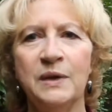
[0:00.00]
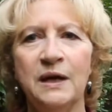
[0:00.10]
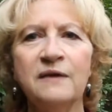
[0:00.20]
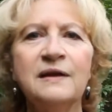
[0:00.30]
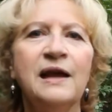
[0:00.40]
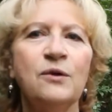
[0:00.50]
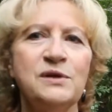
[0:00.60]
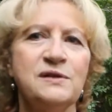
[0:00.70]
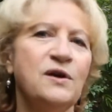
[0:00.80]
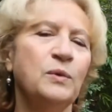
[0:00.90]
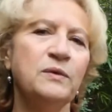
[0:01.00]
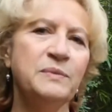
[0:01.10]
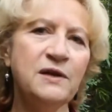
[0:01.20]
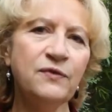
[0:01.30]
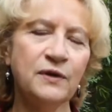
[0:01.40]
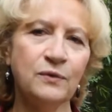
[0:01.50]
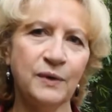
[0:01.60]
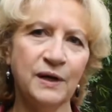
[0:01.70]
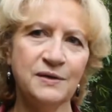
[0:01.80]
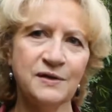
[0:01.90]
In other languages there will be different
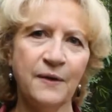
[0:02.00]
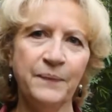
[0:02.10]
words.